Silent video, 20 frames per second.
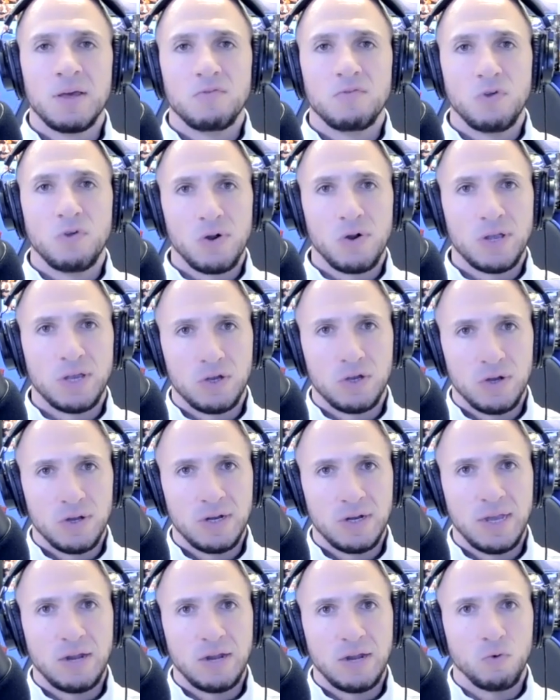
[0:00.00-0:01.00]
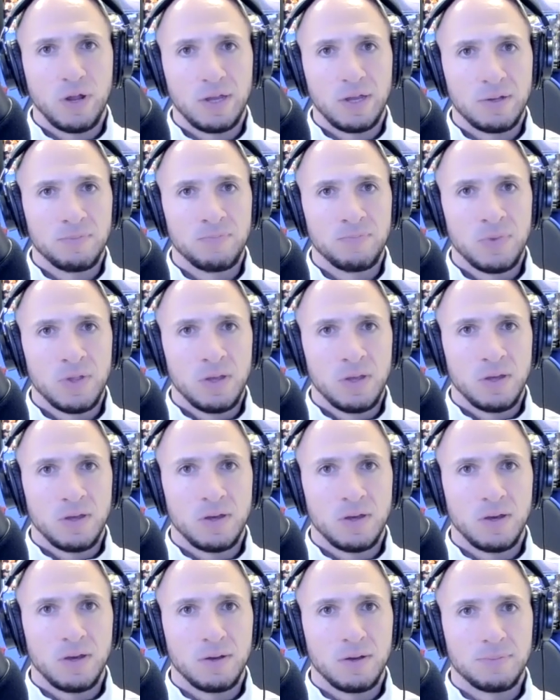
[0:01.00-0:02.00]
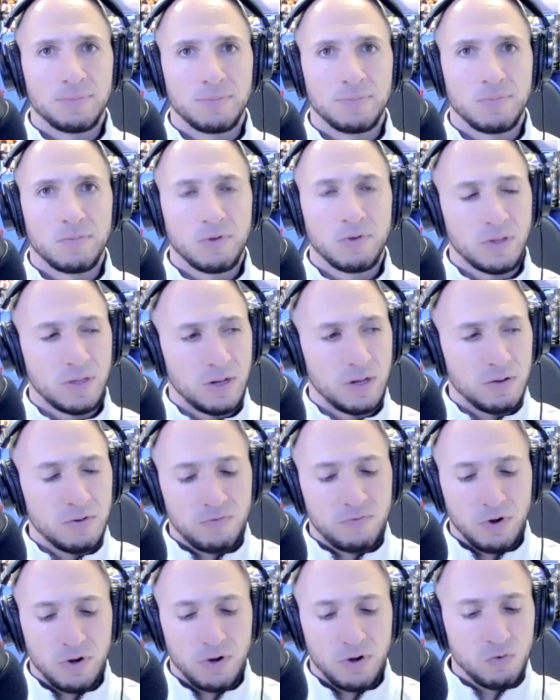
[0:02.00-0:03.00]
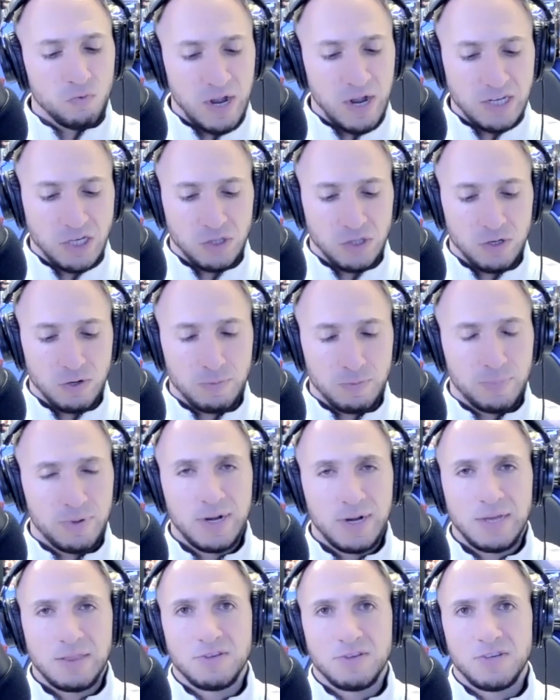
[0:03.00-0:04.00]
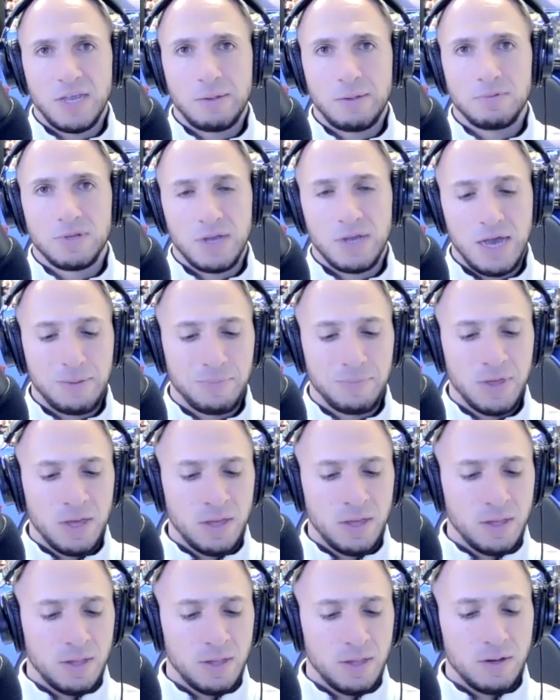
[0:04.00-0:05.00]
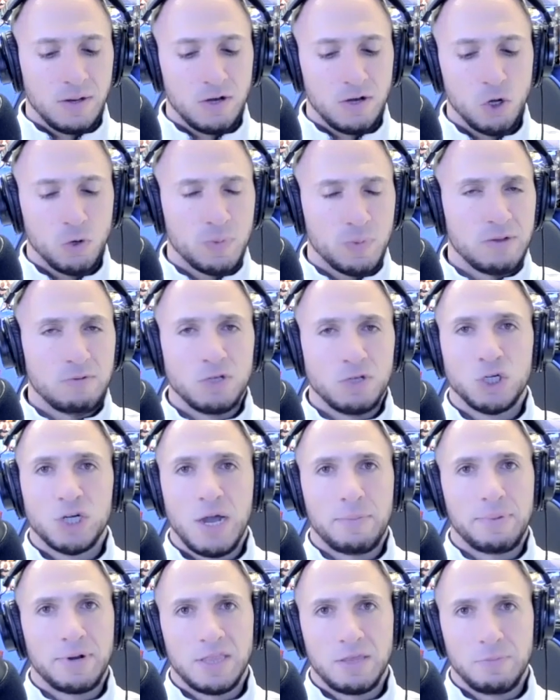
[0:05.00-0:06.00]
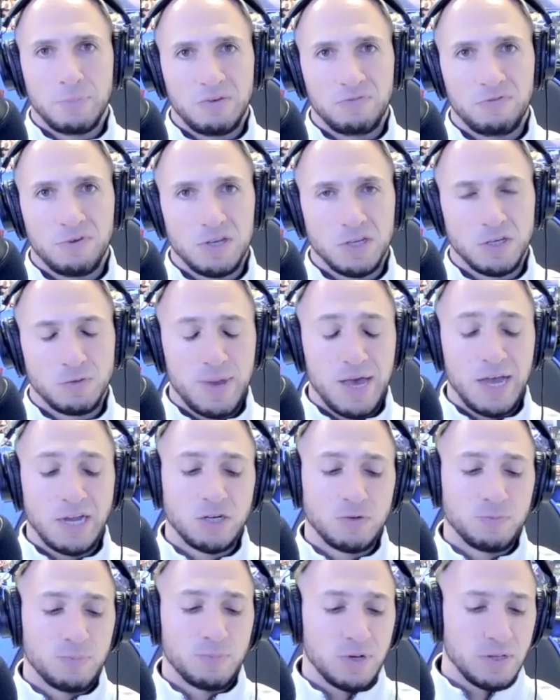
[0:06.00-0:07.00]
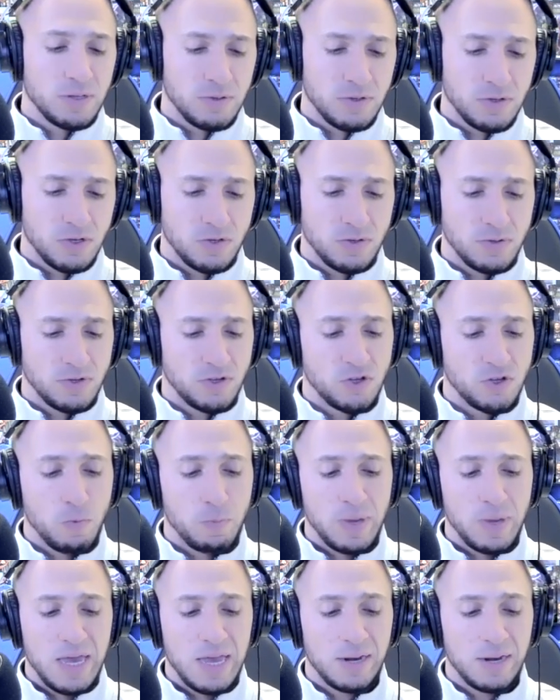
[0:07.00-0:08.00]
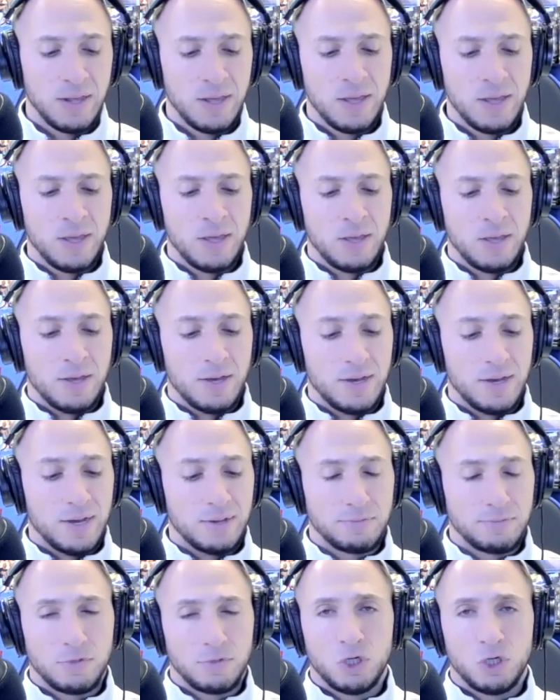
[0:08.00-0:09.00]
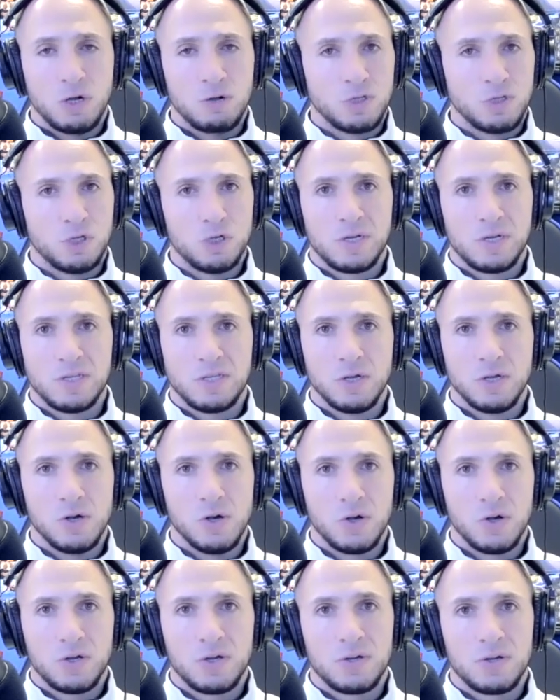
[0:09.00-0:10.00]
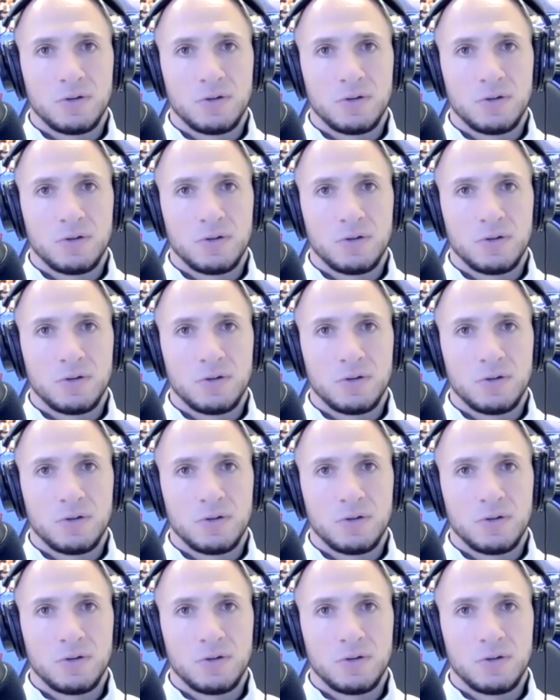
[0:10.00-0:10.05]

Very good in ring. Uh, very good wrestler, but at the same time, nobody was chomping at the bit for this match. But so be it. Joe took it to Hook